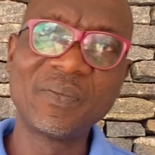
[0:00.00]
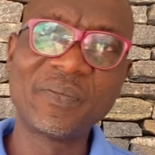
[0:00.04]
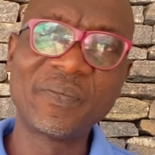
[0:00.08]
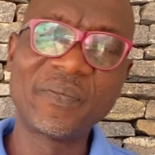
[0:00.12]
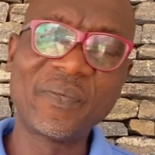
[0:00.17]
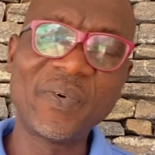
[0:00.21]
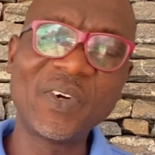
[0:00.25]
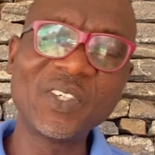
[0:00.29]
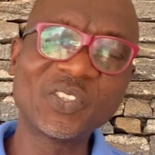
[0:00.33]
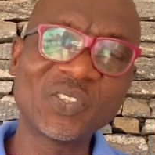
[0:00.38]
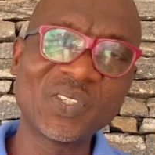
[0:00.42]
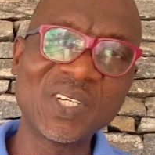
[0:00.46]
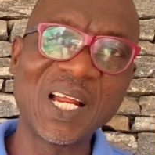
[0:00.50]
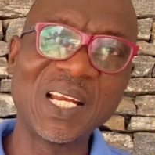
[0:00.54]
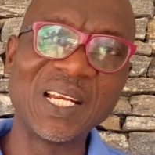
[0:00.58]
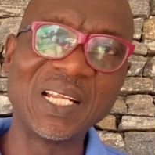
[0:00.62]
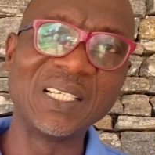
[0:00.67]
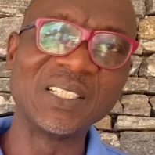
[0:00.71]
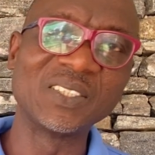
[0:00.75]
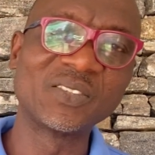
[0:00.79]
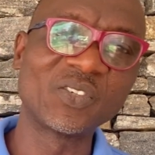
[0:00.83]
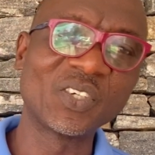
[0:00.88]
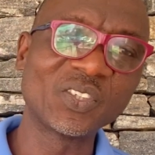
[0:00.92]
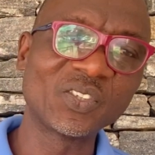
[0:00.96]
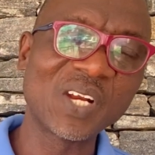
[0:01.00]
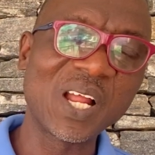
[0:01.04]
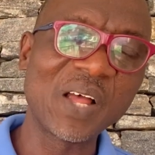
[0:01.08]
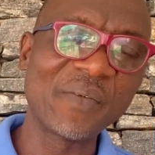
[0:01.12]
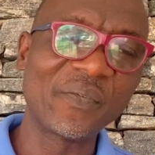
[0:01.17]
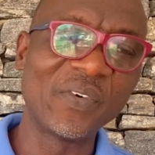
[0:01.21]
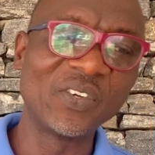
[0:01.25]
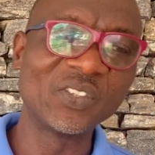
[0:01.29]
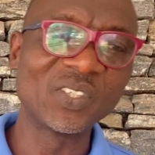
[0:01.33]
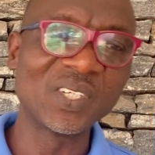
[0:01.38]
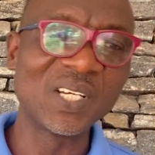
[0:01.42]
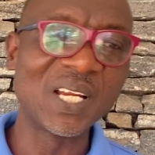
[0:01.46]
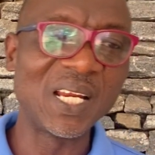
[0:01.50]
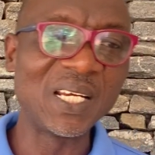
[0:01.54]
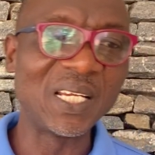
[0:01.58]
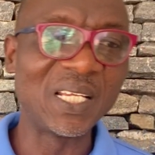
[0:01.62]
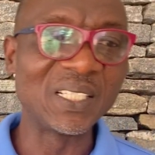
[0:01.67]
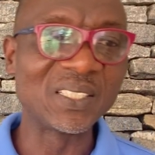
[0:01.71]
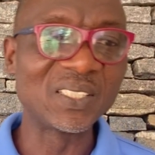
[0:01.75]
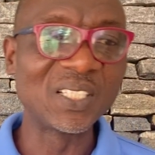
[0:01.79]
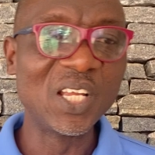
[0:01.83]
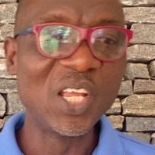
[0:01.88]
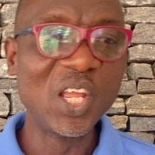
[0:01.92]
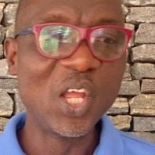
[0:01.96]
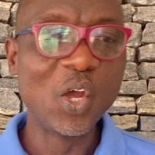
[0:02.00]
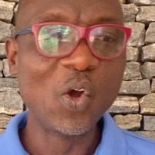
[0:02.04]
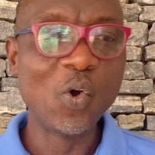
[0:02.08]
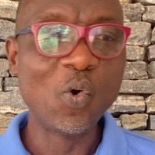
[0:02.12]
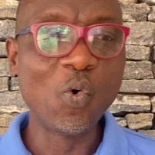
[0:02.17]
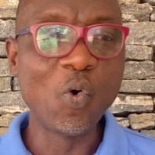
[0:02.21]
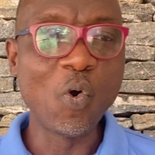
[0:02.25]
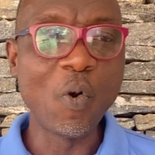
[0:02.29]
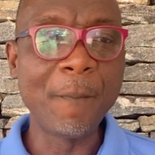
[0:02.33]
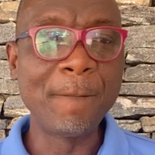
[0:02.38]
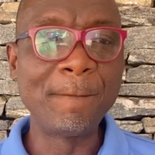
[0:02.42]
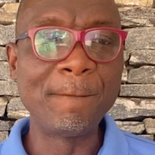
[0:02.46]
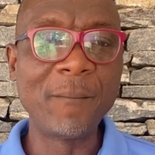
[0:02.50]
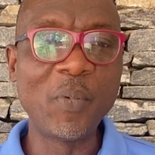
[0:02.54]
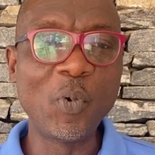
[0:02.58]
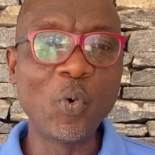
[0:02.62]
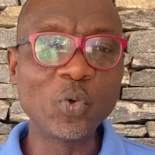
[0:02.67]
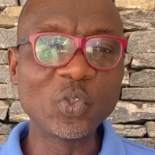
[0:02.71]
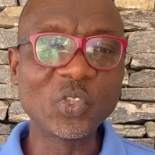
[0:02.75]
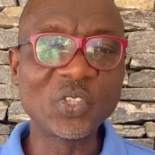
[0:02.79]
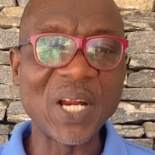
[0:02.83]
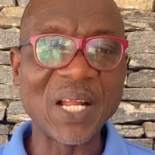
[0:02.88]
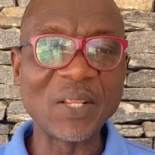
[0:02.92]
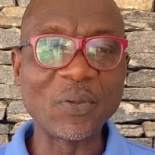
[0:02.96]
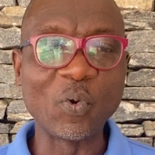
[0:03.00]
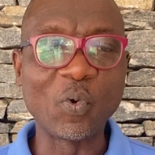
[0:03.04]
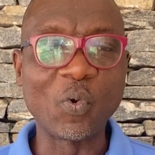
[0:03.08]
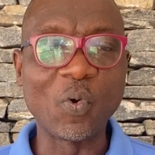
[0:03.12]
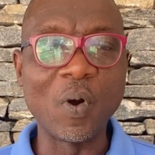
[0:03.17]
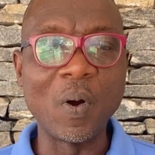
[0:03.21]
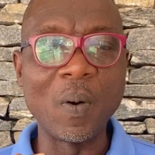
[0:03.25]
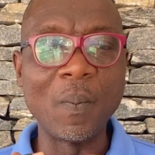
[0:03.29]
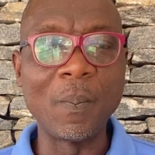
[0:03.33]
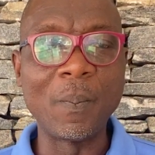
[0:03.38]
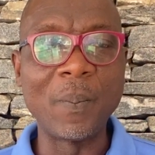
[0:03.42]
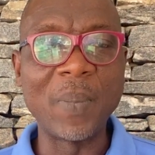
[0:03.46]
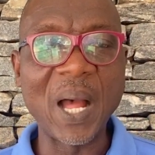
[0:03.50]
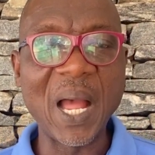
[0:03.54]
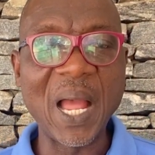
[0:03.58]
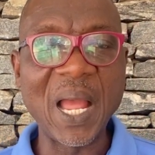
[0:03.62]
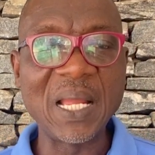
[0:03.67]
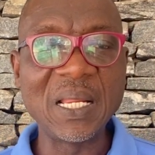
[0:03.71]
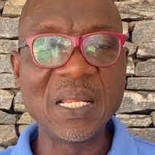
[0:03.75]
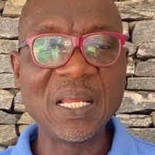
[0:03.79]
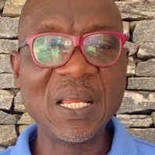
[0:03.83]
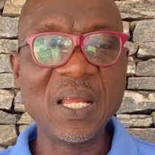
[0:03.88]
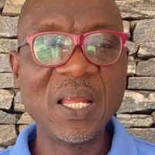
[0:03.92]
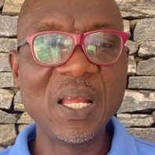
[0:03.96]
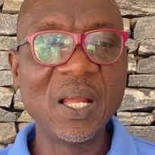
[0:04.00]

functionalists, structural functionalists who try to combine